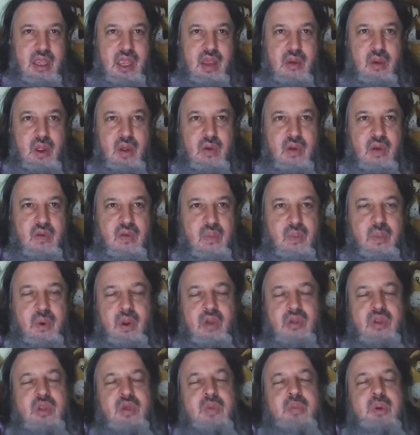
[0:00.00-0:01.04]
if, if a
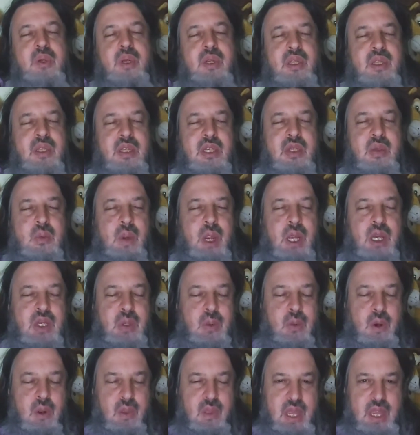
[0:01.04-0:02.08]
person is put in a
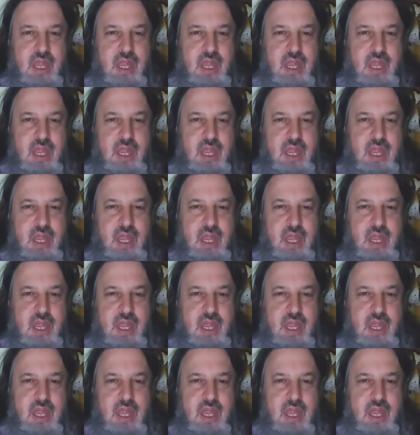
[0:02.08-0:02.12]
situation where